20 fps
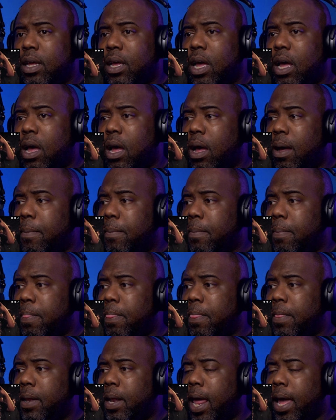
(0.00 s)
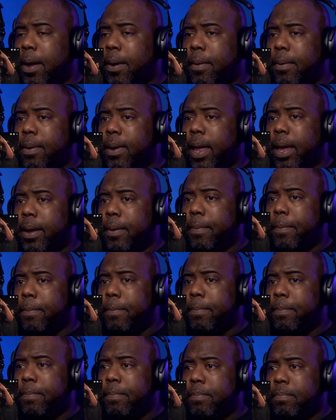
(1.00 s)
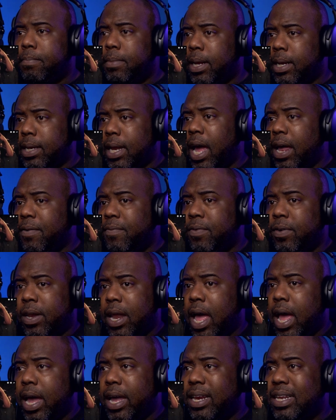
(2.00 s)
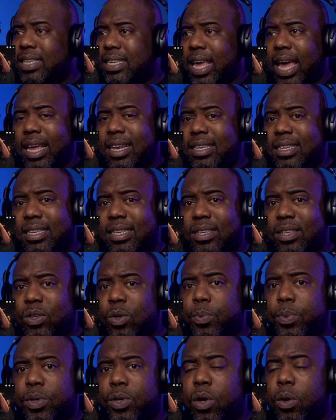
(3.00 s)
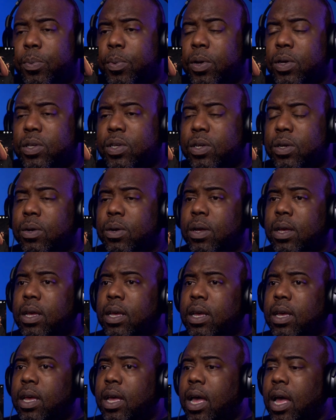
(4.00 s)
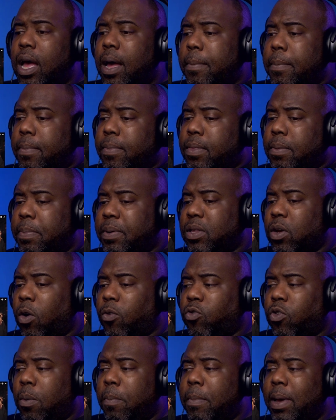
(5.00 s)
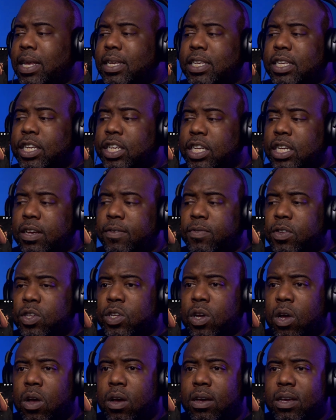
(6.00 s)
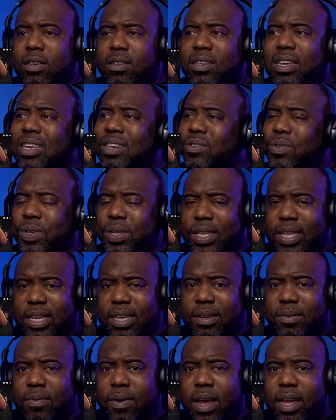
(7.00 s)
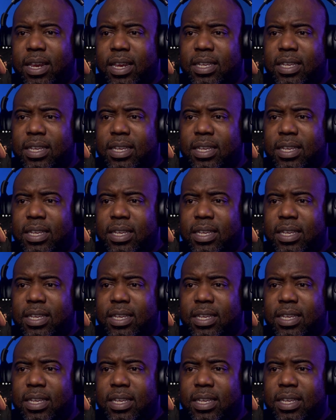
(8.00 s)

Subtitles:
Like line for line, his cadence is super dope also. But the overall messaging of the song is interesting, right?